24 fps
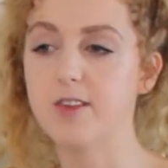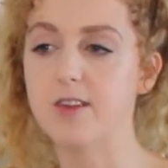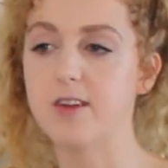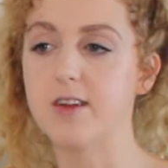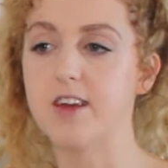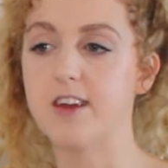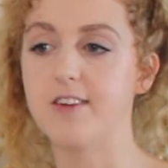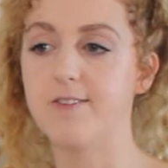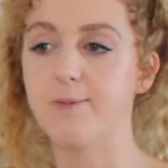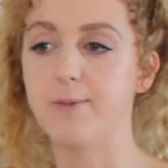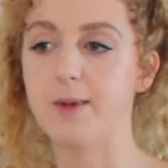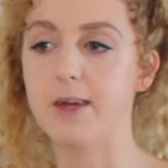to
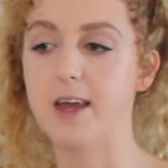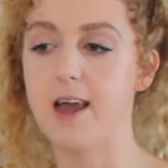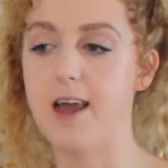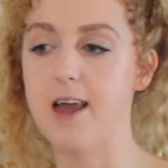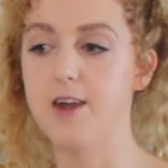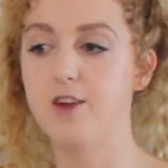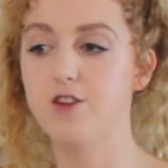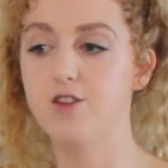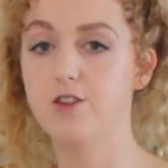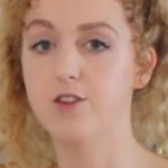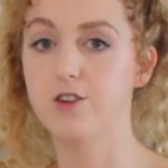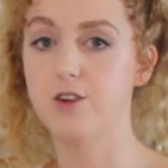give me
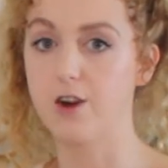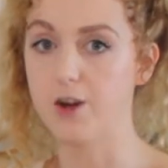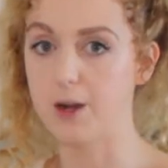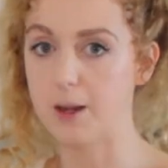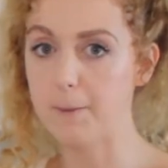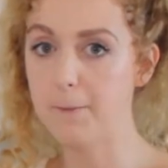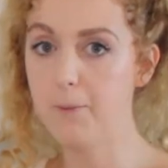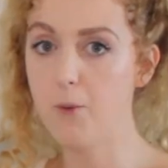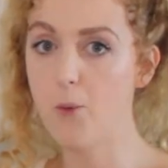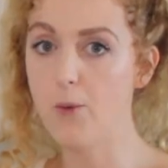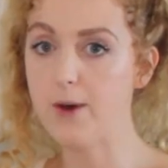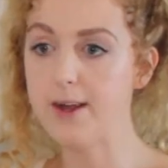a
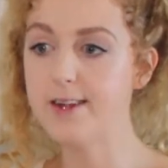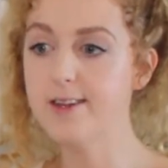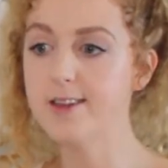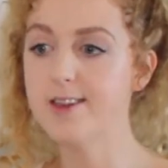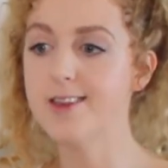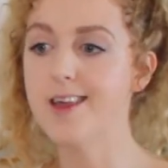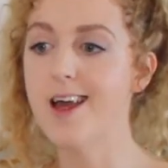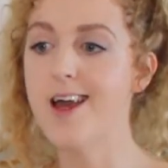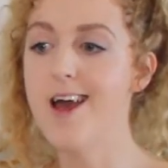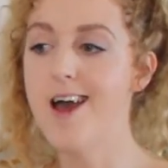starting point.